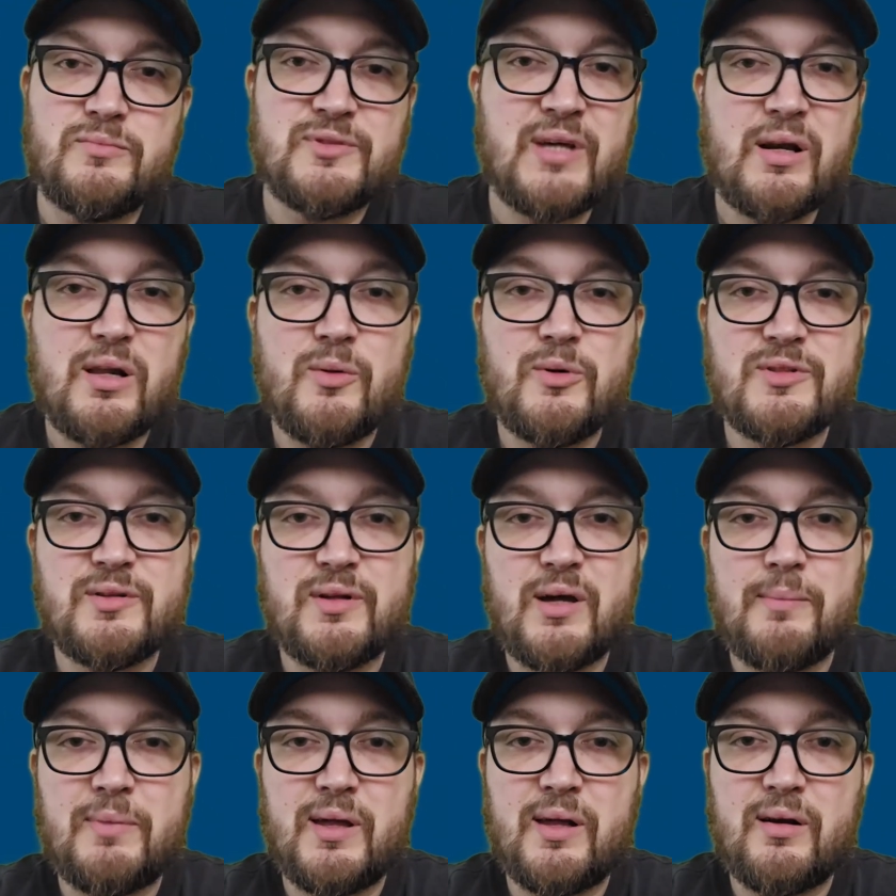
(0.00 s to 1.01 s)
Saturday was a
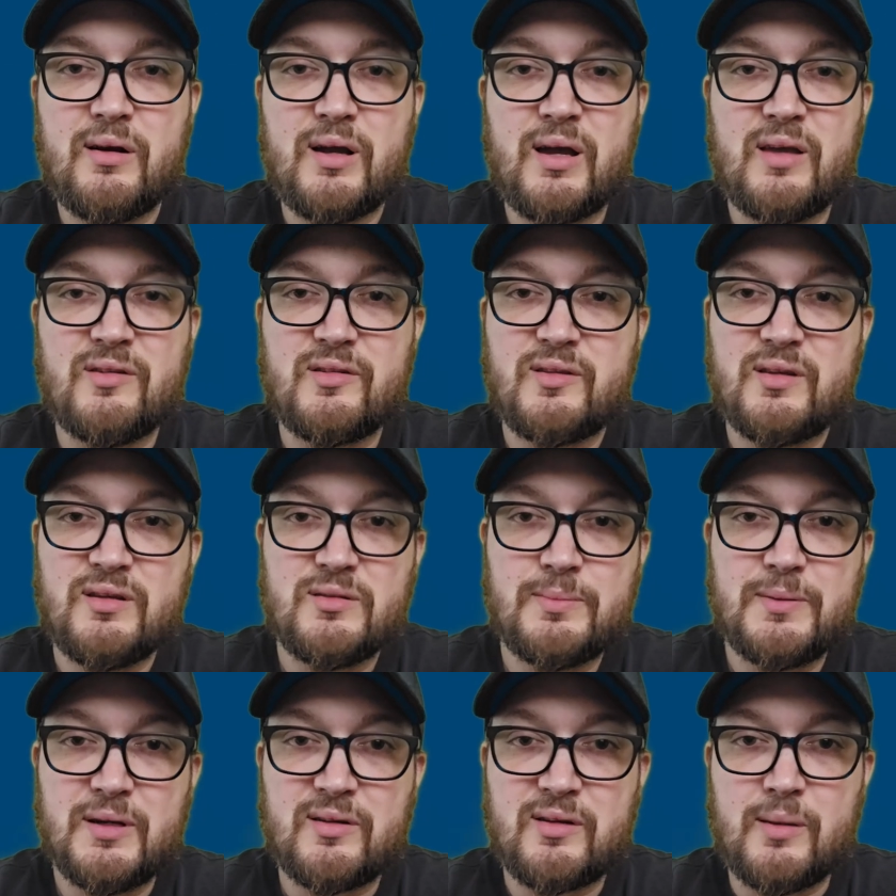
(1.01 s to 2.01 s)
lot better as things
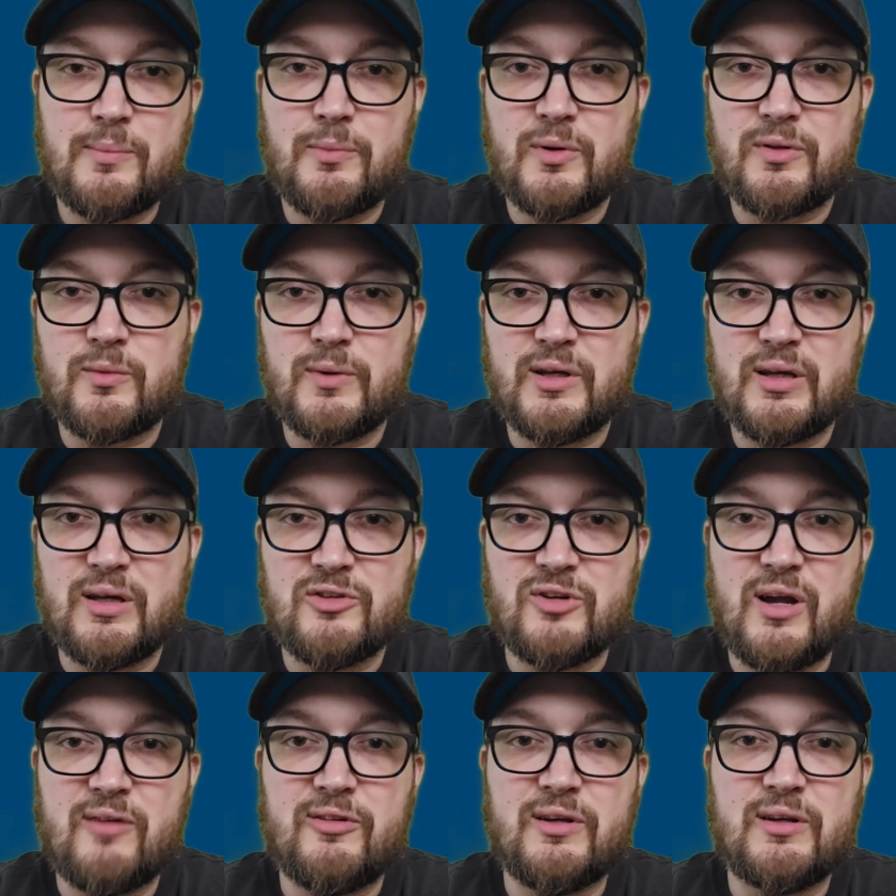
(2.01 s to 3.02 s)
picked up with the weekend
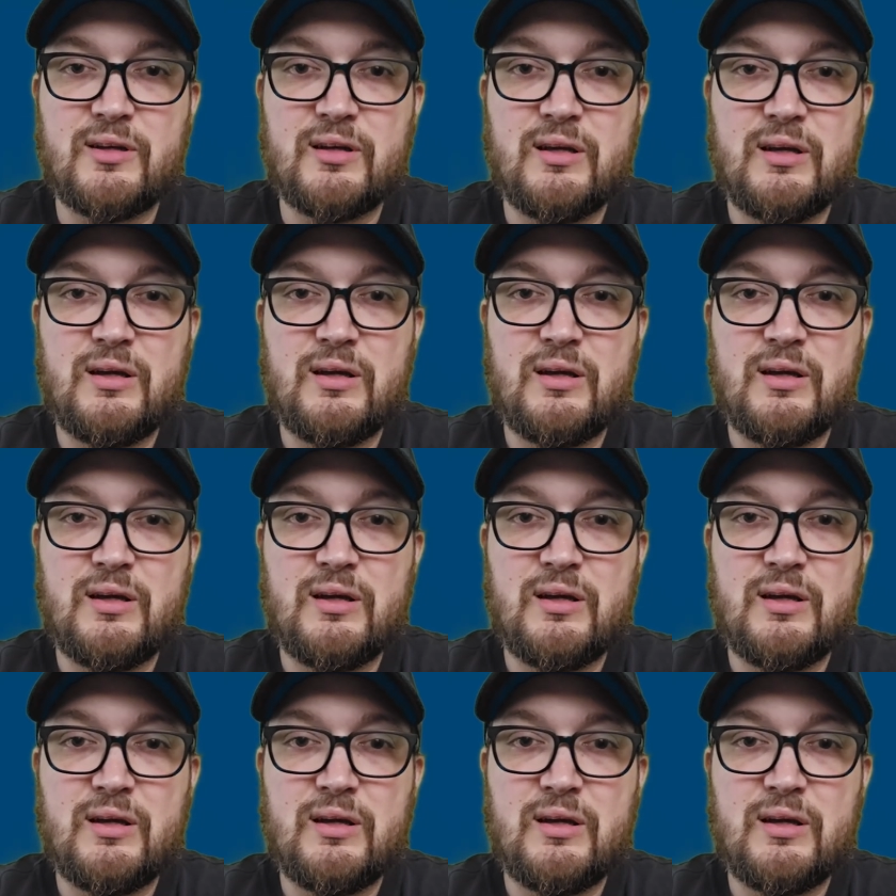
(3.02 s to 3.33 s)
traffic.